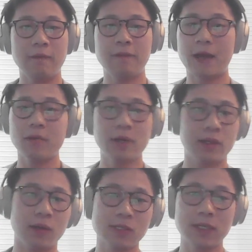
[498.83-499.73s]
If
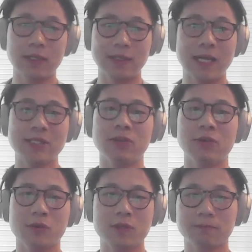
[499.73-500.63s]
everyone knows it,
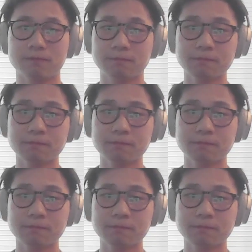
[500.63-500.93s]
that's news,